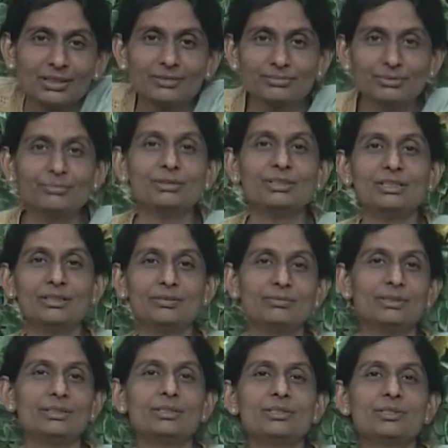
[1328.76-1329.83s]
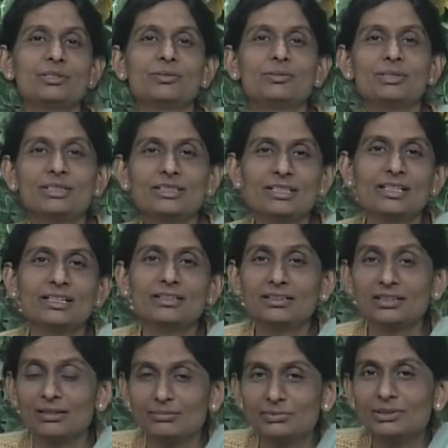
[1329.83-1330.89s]
are familiar with the stories like
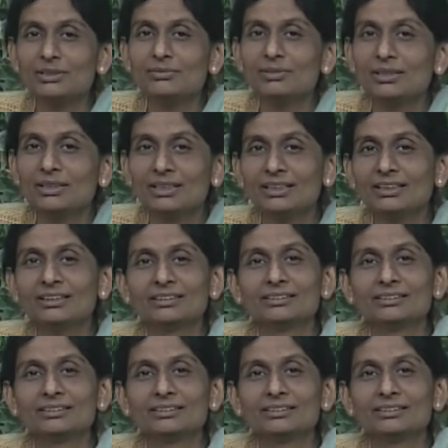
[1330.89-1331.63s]
kabuliwala